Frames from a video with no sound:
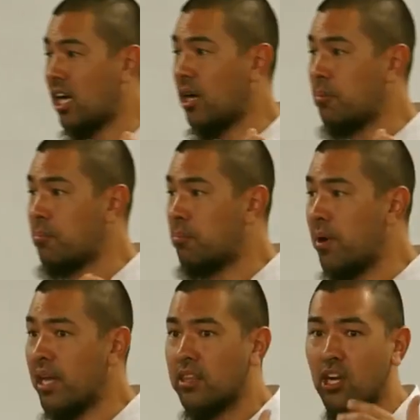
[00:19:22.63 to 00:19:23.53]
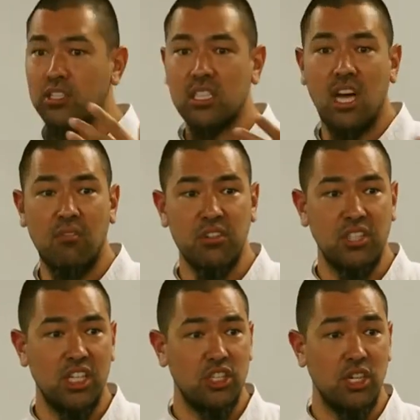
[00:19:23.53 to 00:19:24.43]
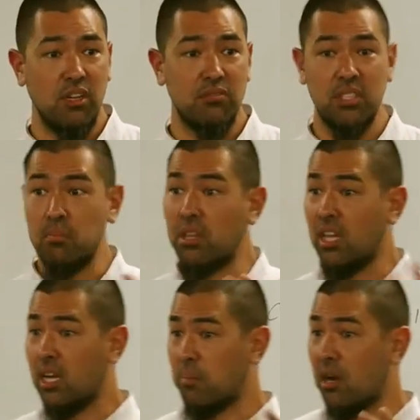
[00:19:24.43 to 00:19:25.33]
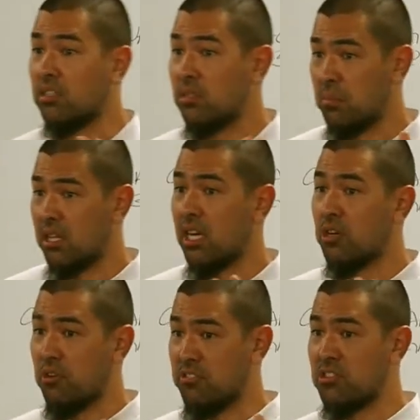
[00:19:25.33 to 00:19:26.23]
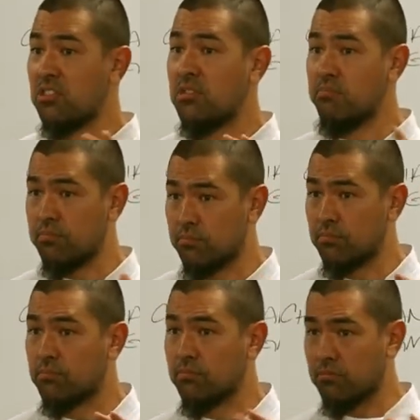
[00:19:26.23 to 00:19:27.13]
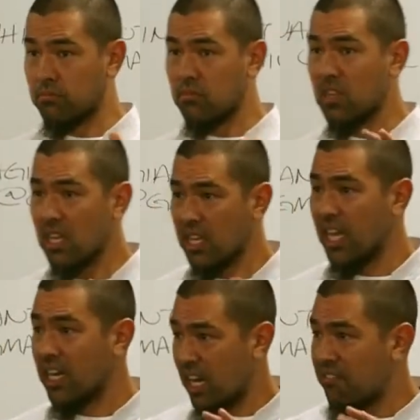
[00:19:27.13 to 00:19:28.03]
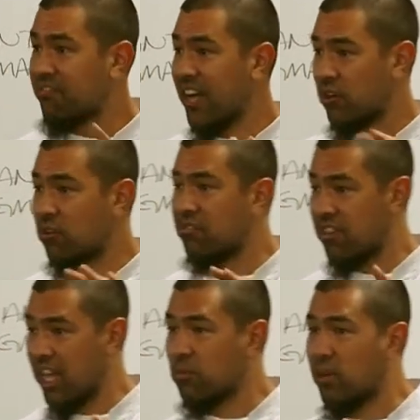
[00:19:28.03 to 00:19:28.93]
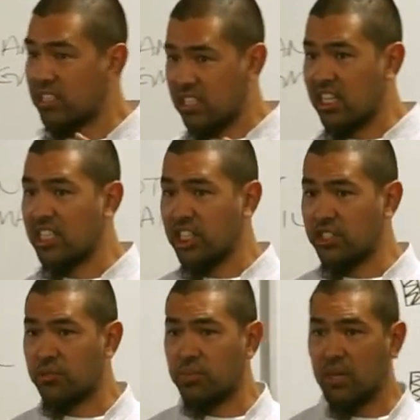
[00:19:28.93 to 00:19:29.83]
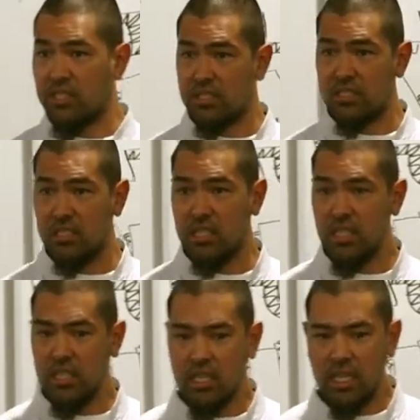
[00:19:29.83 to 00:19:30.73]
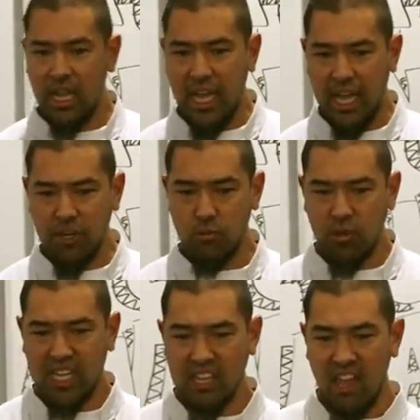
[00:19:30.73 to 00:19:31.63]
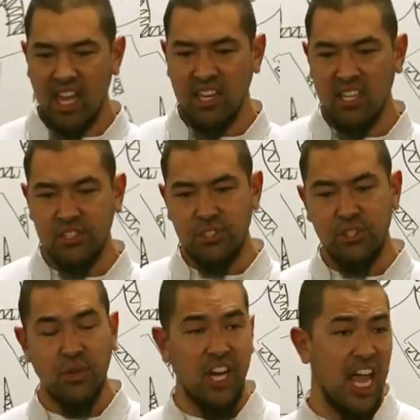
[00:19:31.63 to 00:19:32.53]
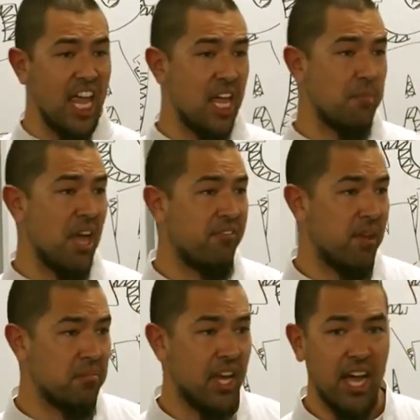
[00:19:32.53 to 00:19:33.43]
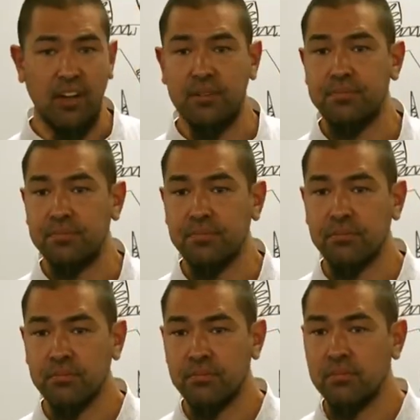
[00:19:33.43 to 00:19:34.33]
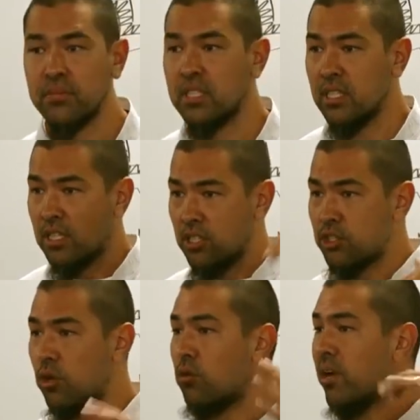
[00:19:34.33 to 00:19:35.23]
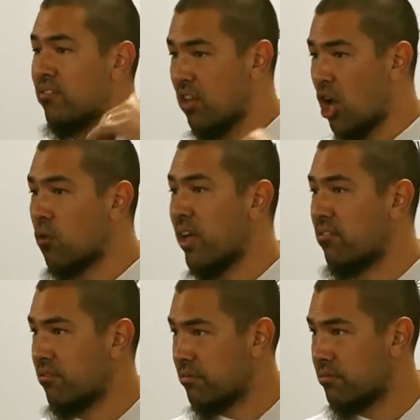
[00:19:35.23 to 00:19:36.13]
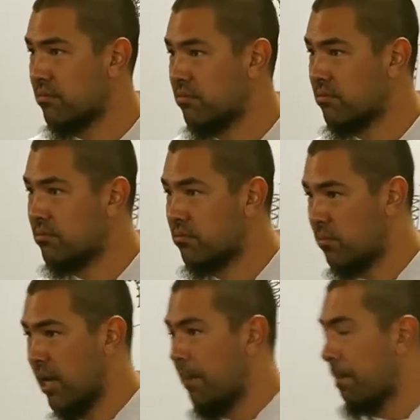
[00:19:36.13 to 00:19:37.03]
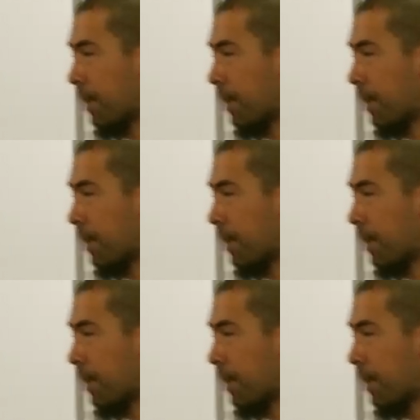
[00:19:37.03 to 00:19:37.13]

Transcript: But there is a conversation of sympathetic, parasympathetic nervous system, that kind of fight or flight, rest and digest response. And we can liken this to an AM/FM dial, short wave, long wave, right?